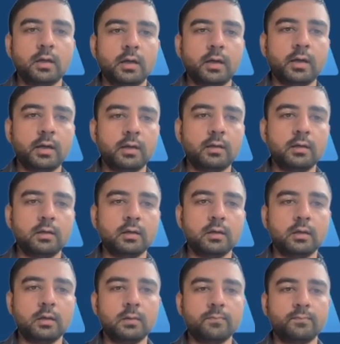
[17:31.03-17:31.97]
and
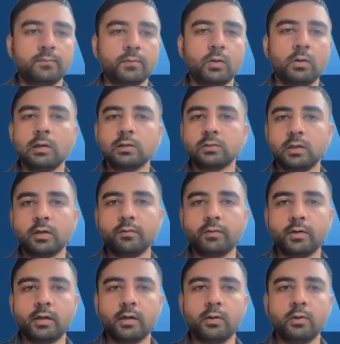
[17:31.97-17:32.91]
also
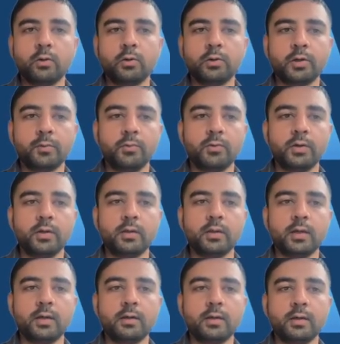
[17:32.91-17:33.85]
definitely contribute in
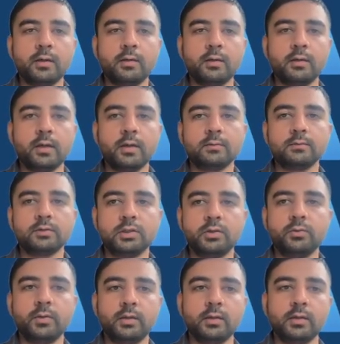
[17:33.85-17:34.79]
that. And yeah,
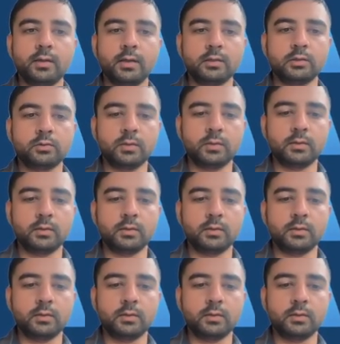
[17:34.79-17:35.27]
see you in the next one.